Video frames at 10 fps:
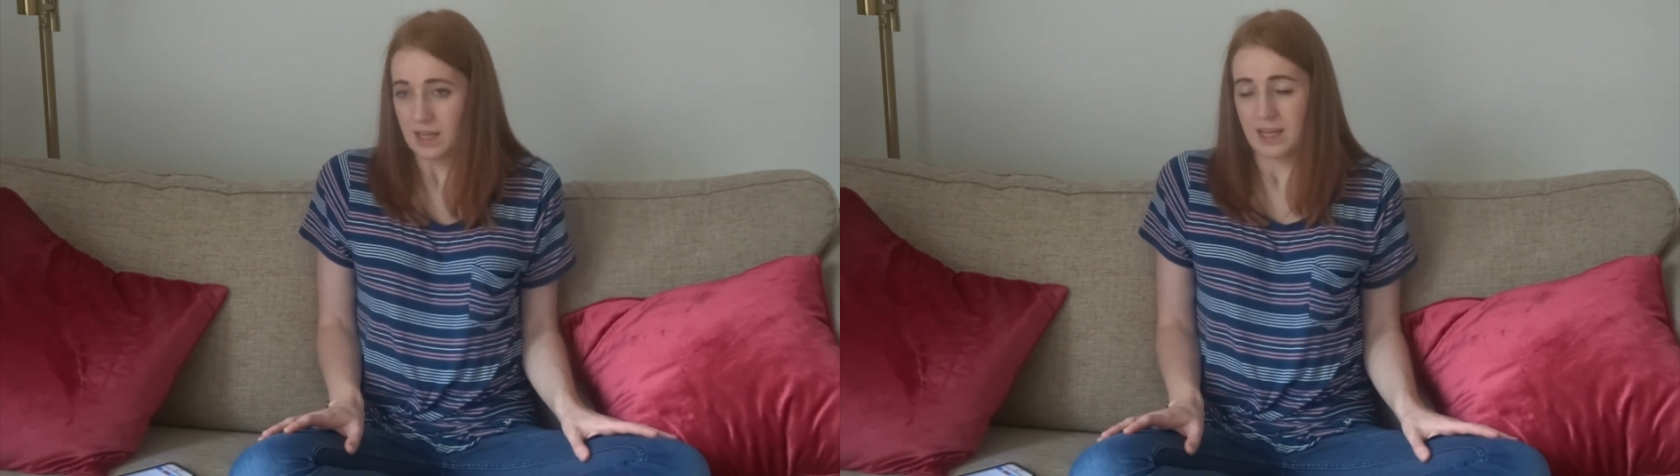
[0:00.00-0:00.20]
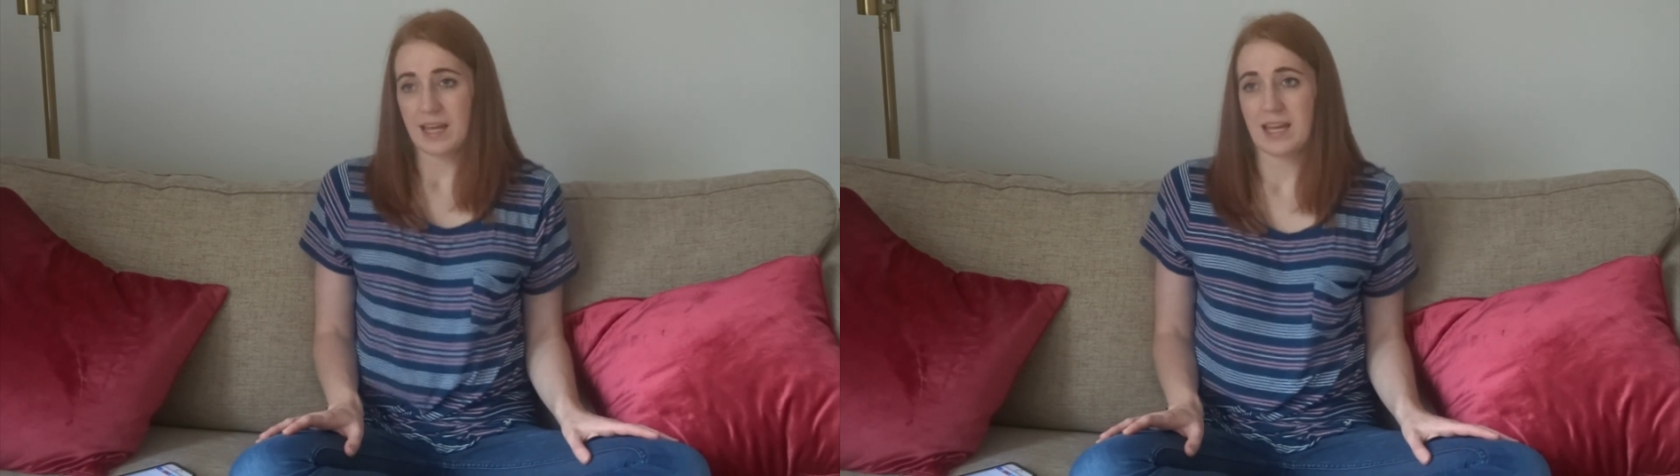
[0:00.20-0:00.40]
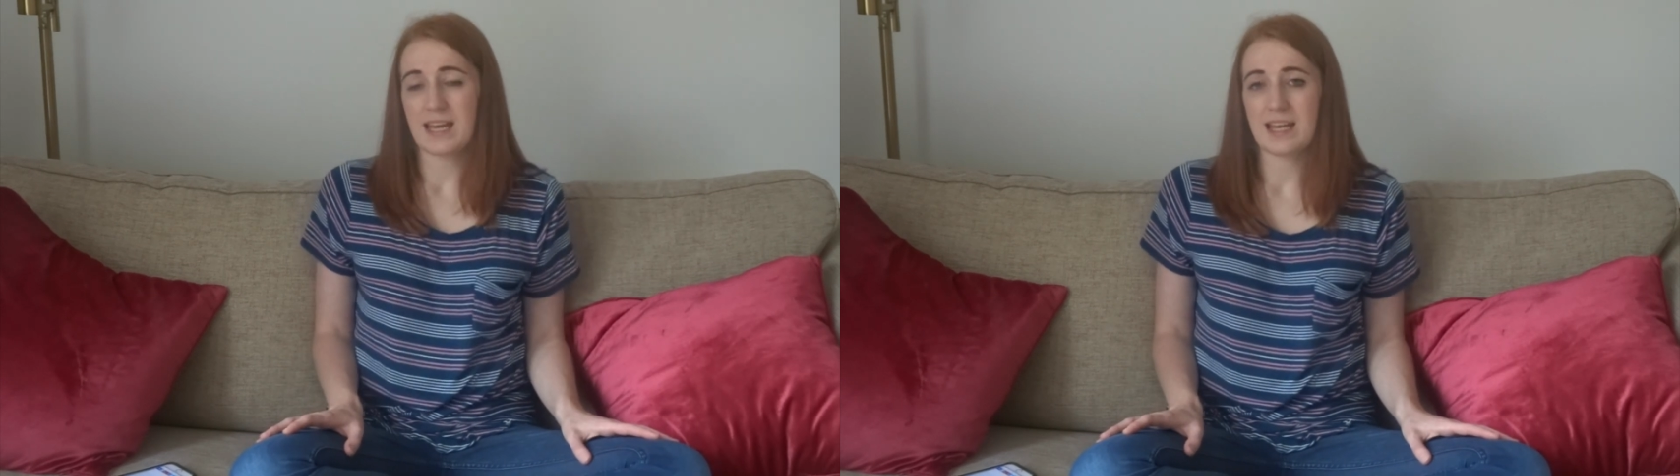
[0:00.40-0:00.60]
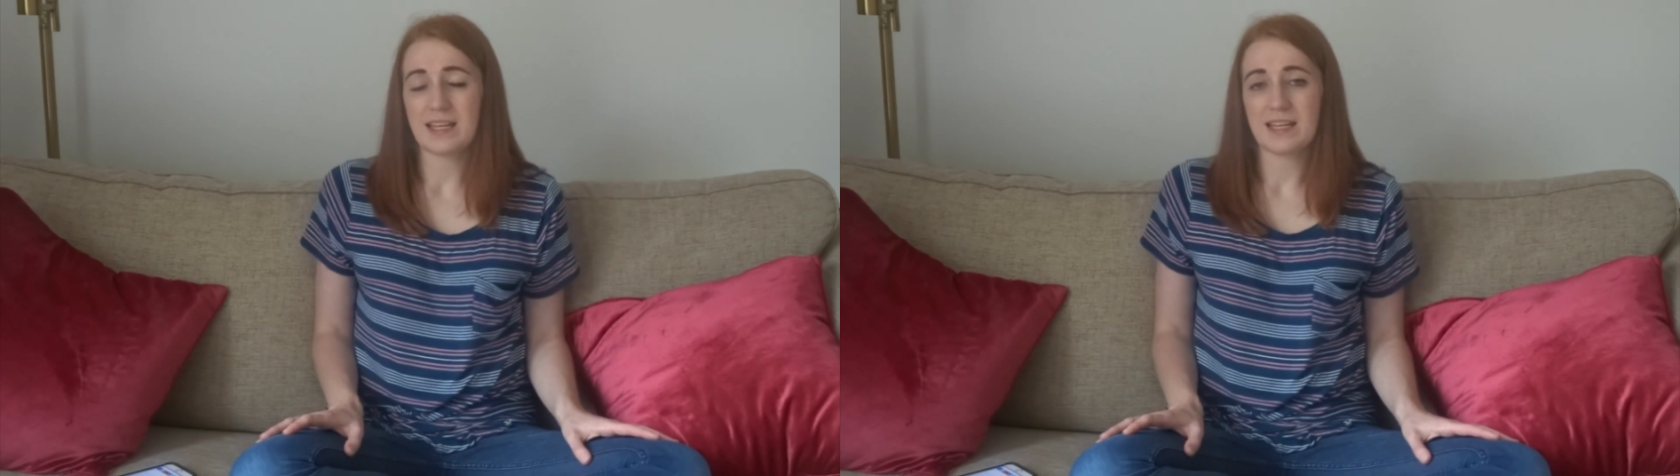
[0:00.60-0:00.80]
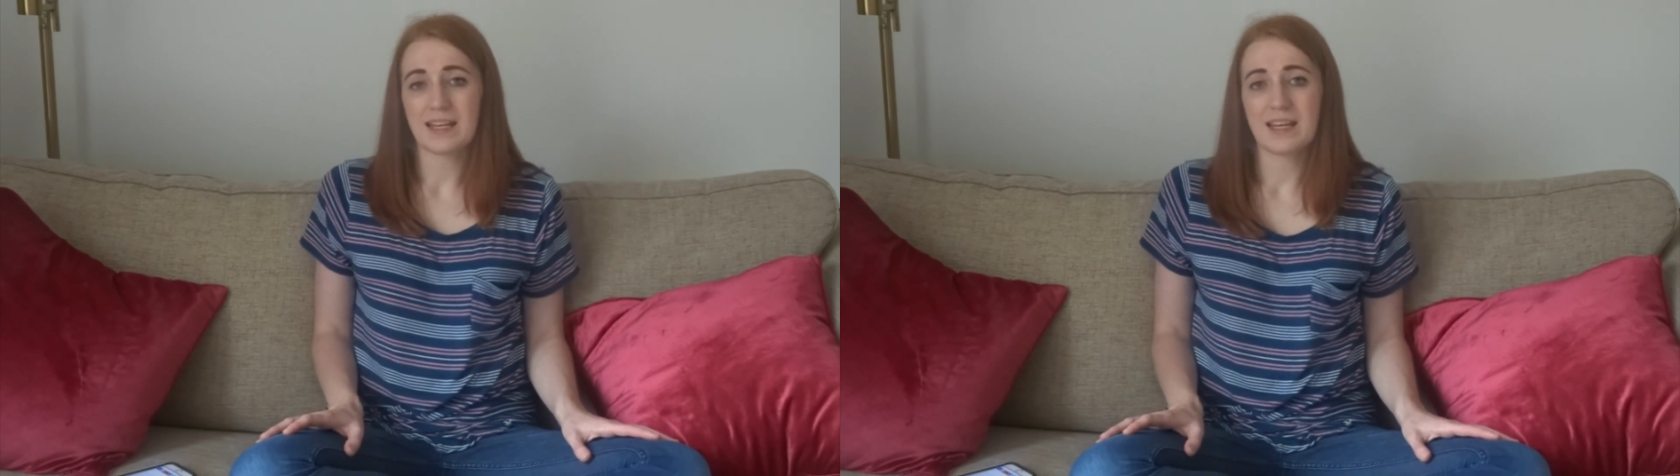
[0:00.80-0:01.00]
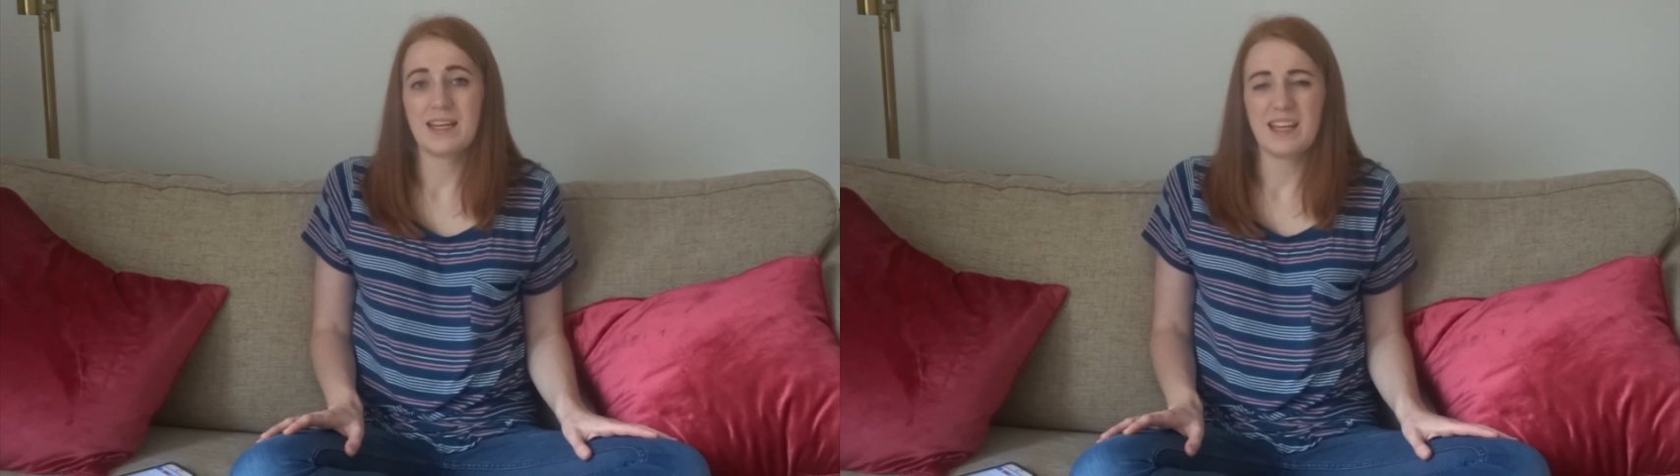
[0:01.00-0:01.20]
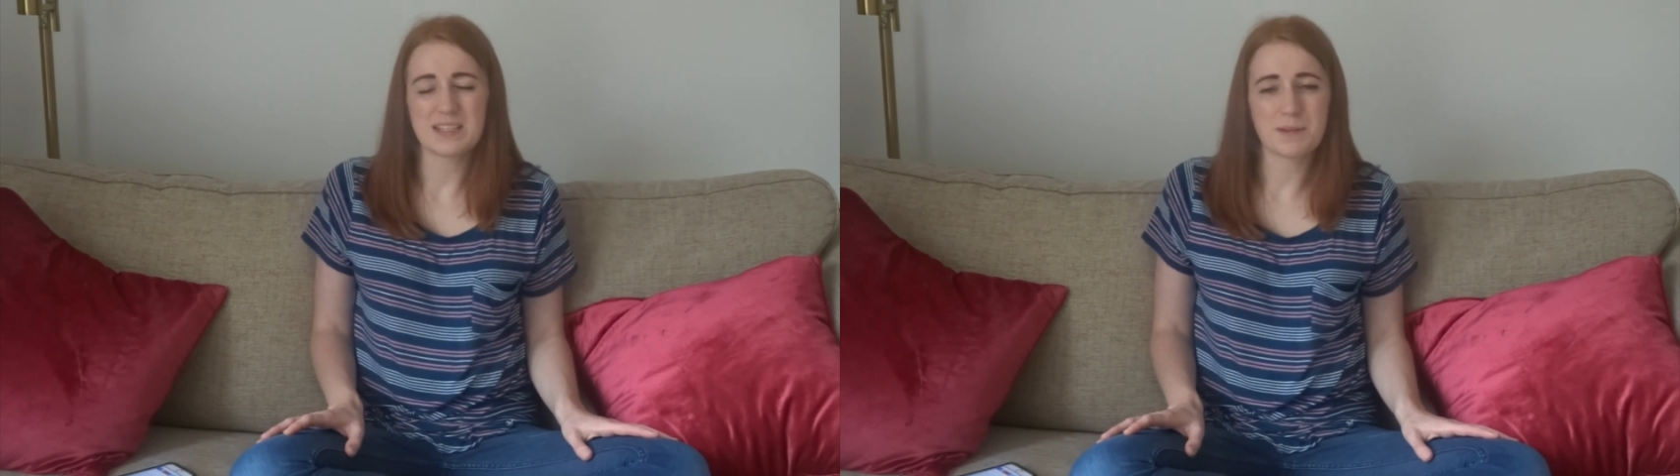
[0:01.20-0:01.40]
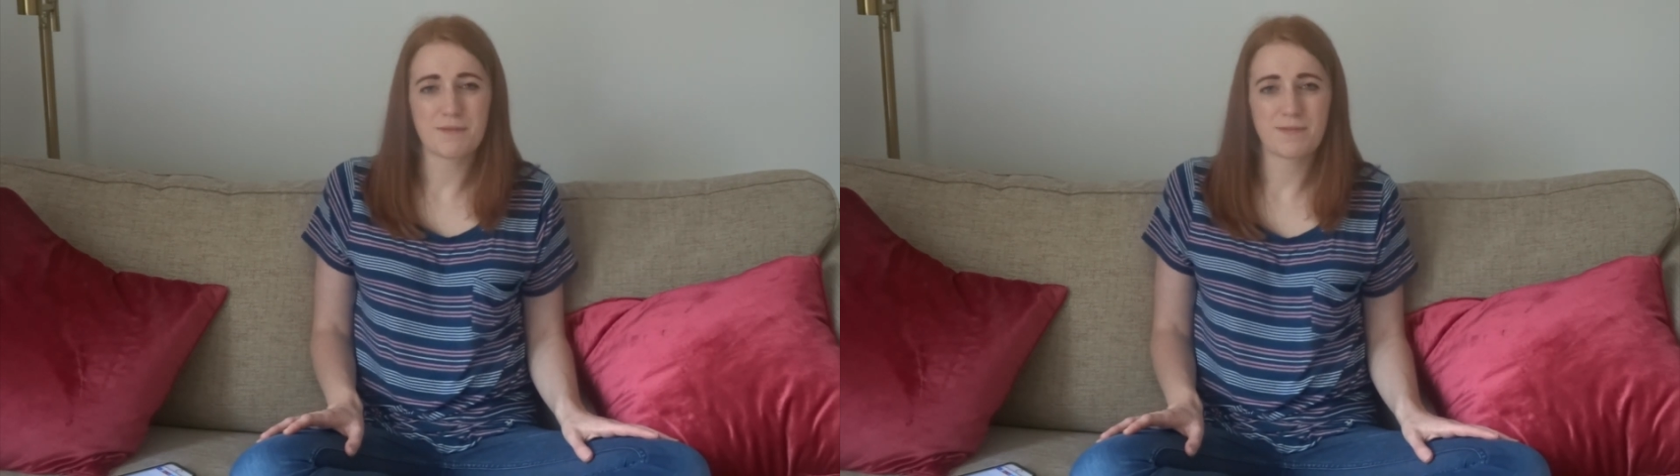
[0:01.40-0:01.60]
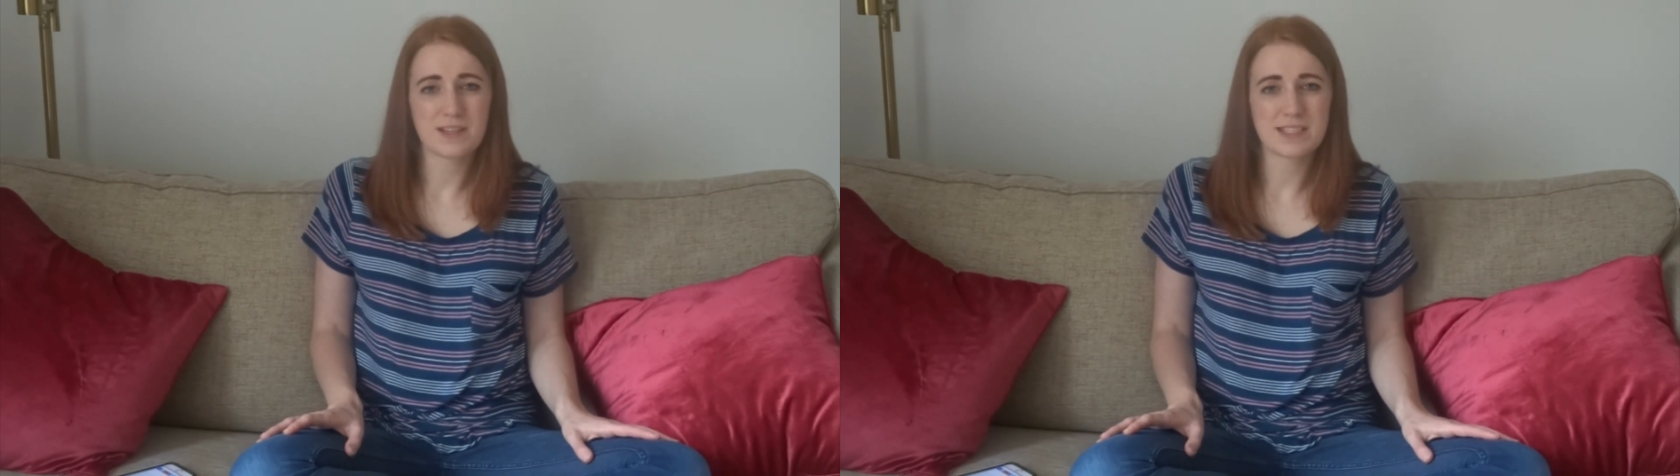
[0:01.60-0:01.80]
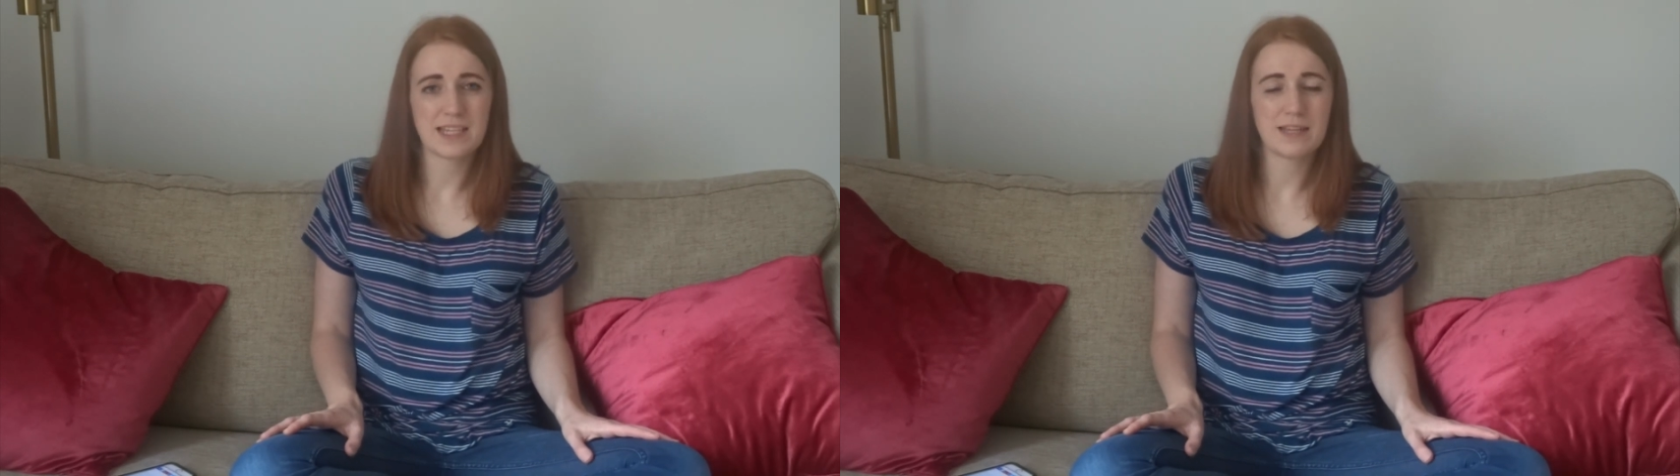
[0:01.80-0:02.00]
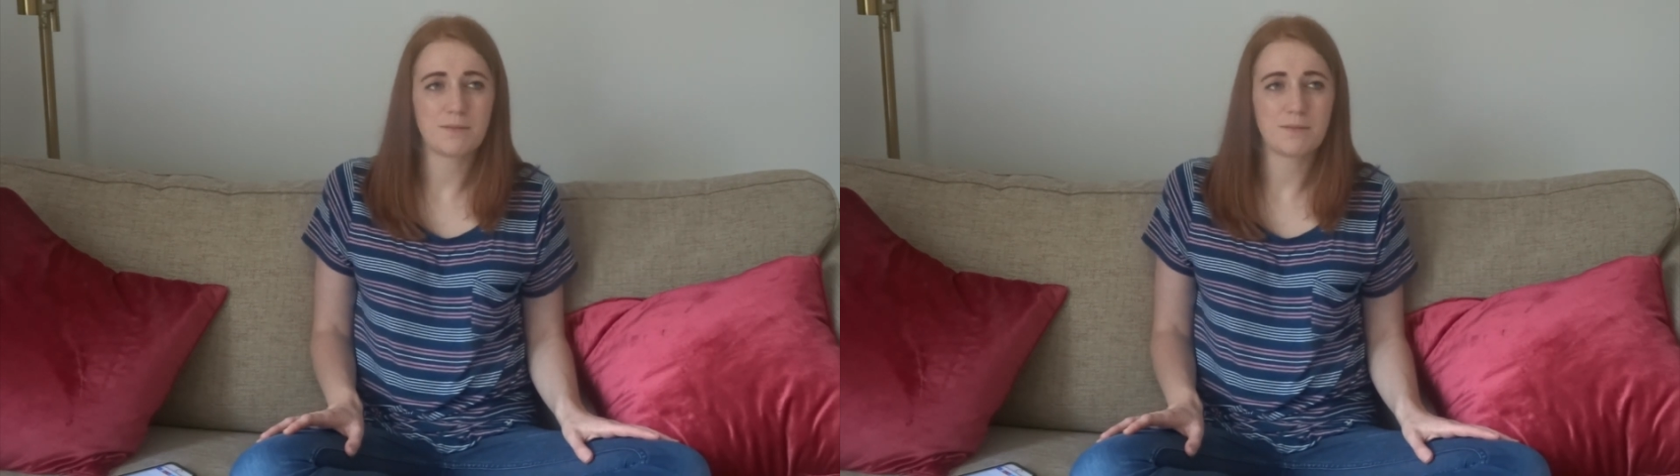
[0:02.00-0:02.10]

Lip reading: He is a bit fussy